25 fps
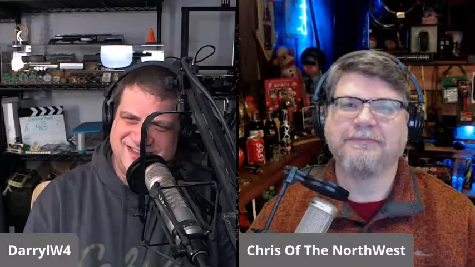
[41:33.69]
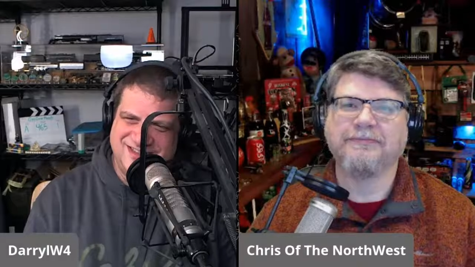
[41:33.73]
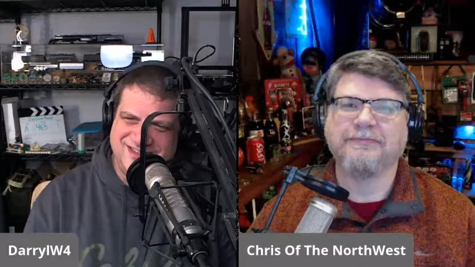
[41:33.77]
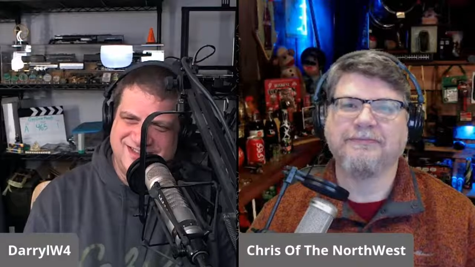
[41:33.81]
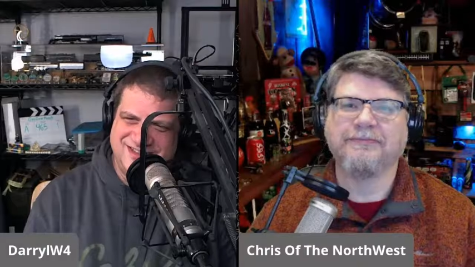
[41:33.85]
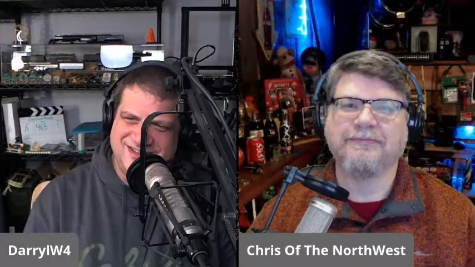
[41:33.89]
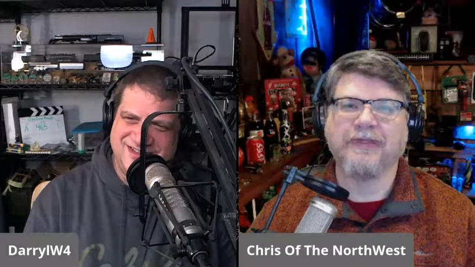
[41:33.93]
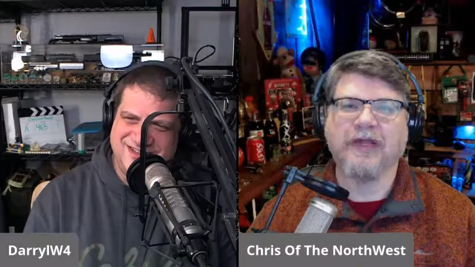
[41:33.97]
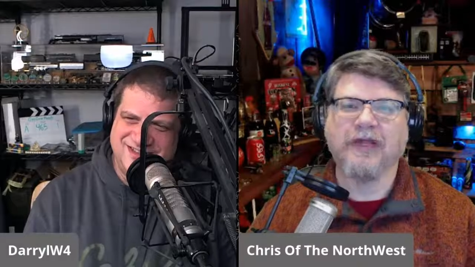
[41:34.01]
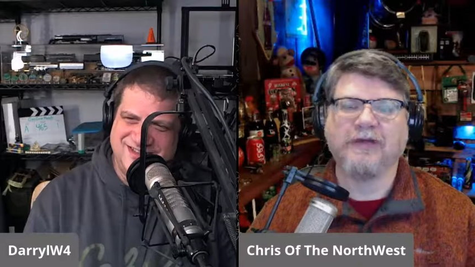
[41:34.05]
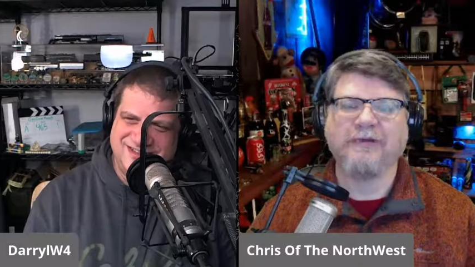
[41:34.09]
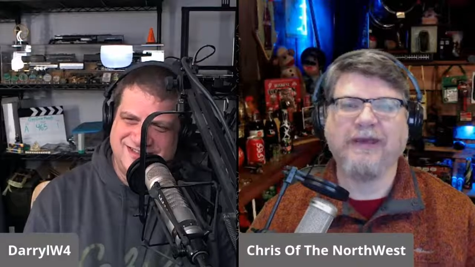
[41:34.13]

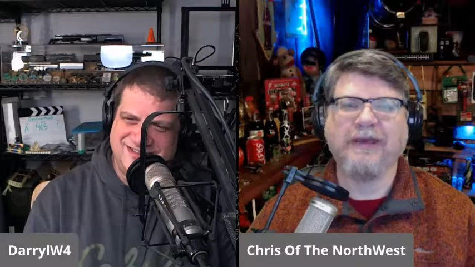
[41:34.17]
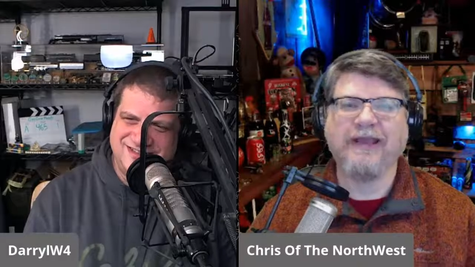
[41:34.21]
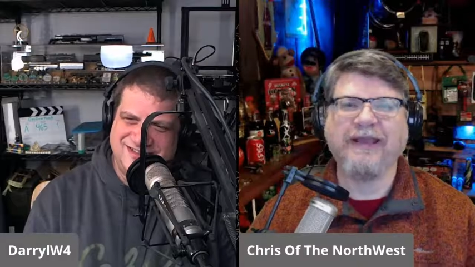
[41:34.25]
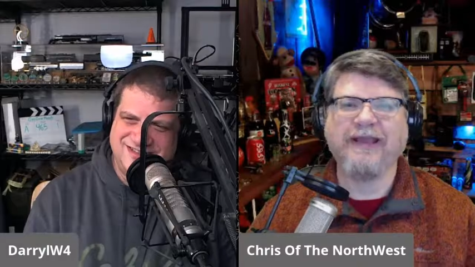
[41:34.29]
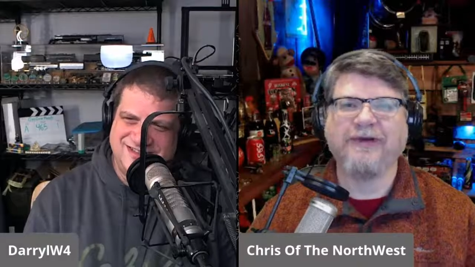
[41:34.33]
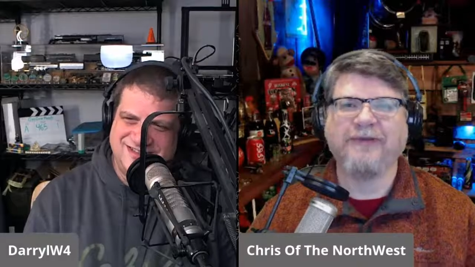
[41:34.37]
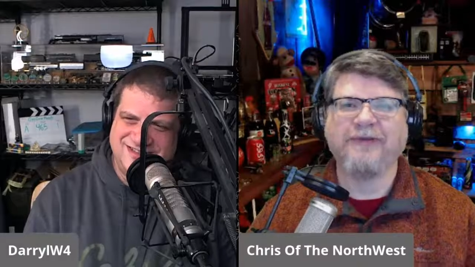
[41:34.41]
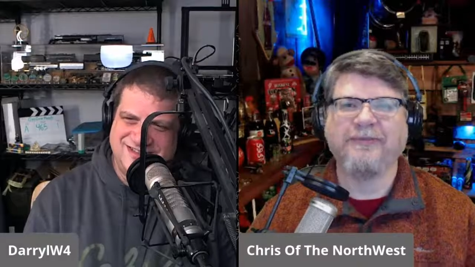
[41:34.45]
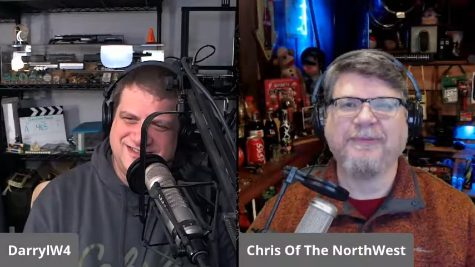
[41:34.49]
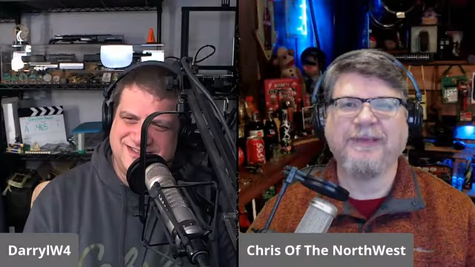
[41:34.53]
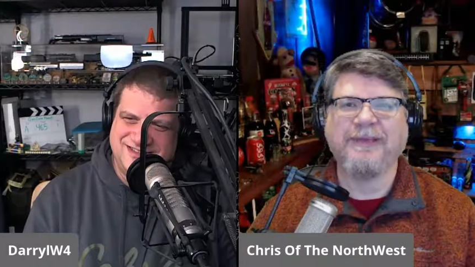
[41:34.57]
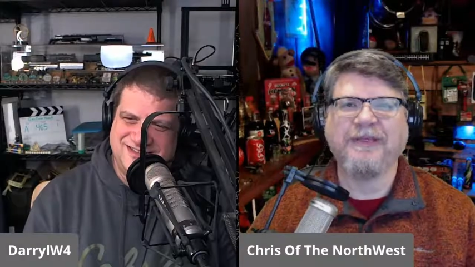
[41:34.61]
Speaker 1: All right. Our
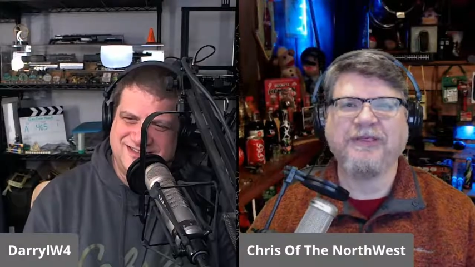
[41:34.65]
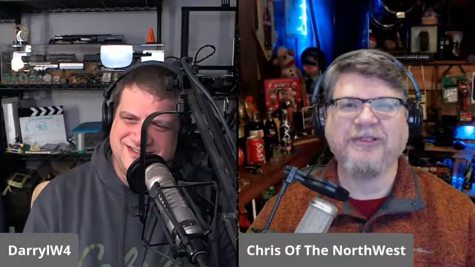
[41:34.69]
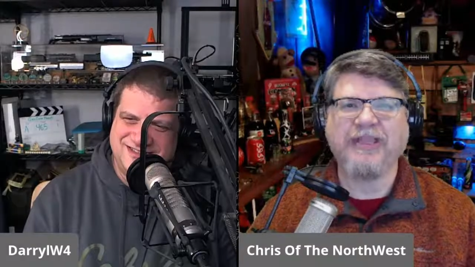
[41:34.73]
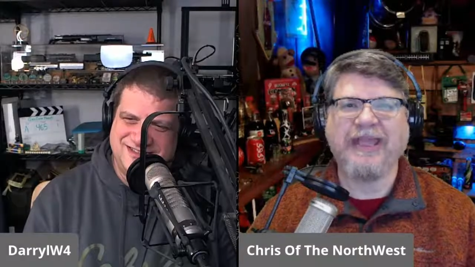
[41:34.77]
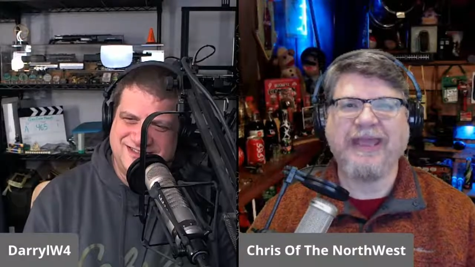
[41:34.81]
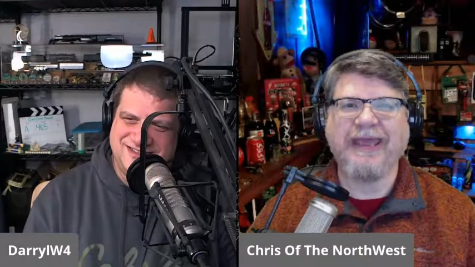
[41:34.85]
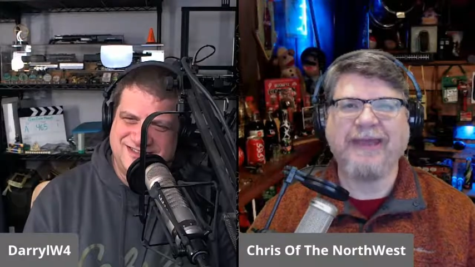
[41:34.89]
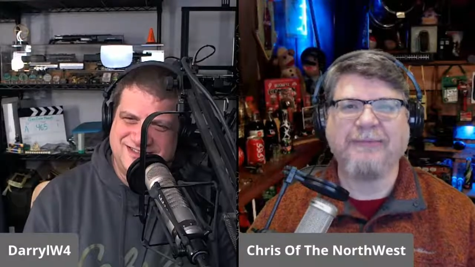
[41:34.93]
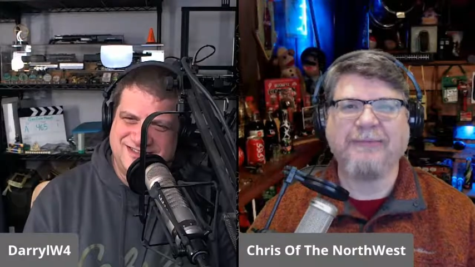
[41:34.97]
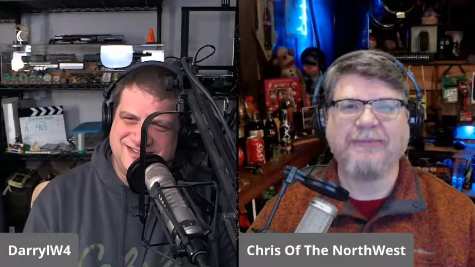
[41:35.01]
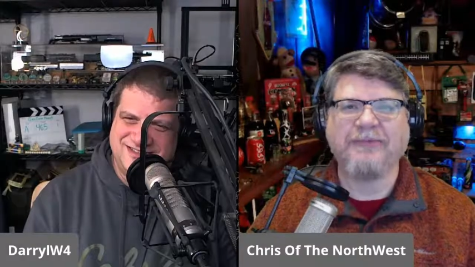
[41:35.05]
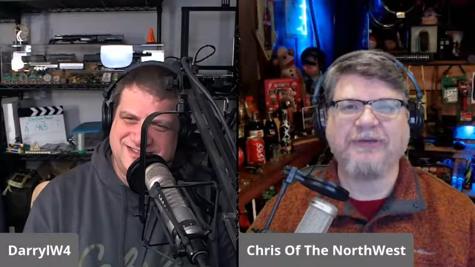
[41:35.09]
radar's
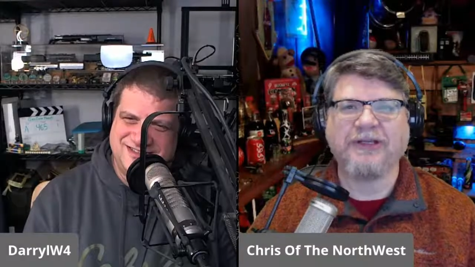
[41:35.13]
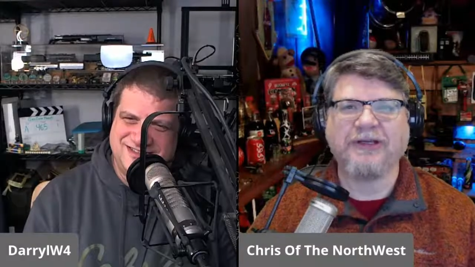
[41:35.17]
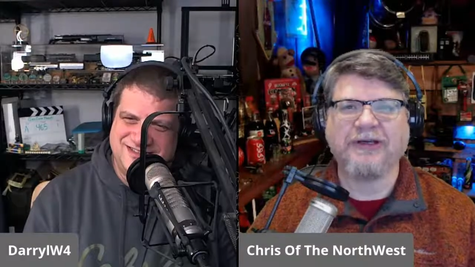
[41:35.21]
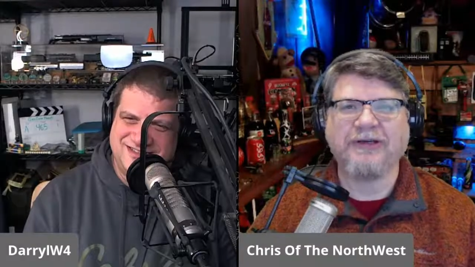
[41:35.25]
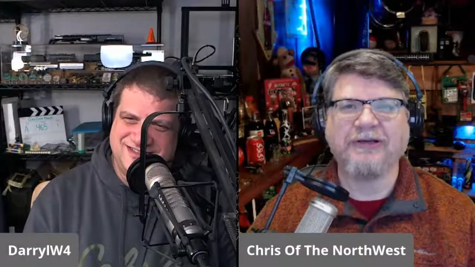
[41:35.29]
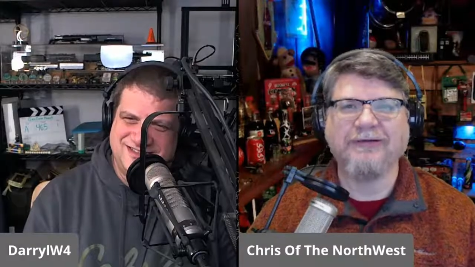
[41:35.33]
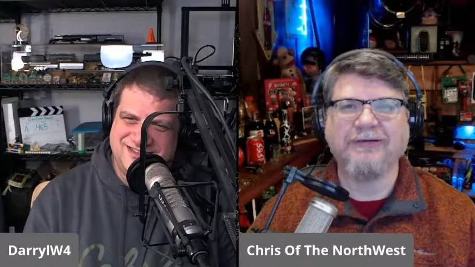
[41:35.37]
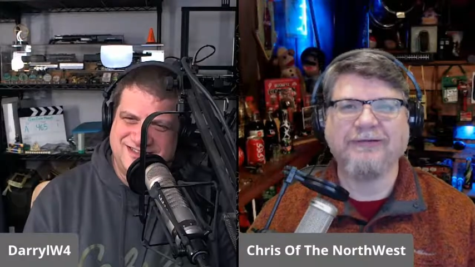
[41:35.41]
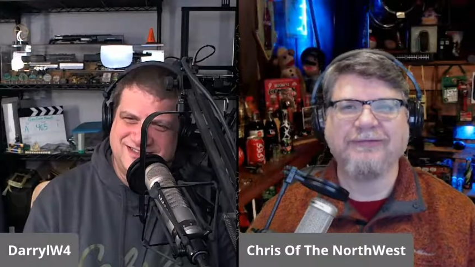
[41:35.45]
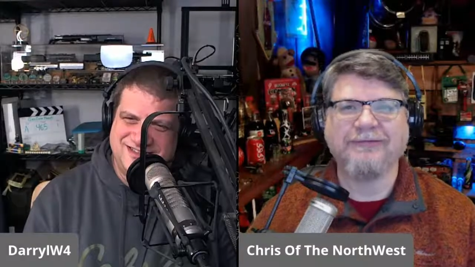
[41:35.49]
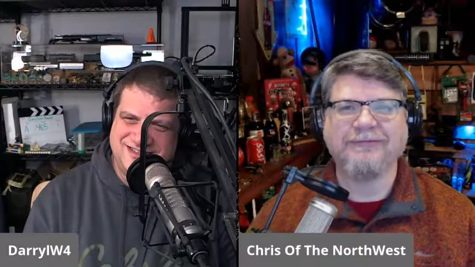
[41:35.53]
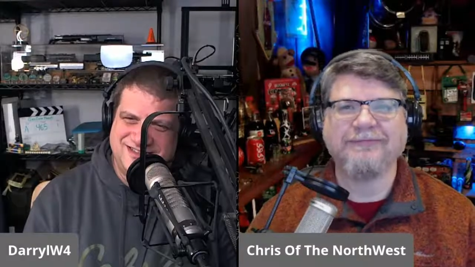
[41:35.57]
been jammed,
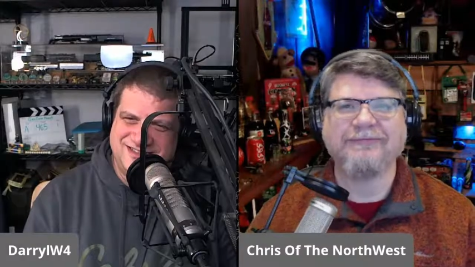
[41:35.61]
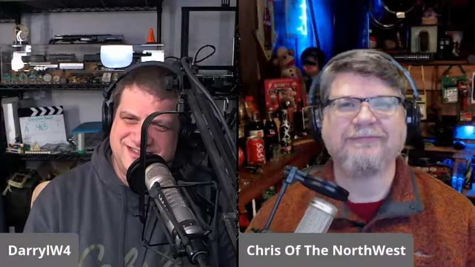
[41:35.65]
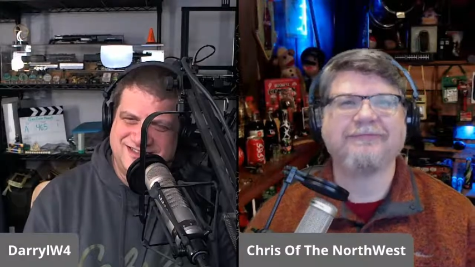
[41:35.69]
sir.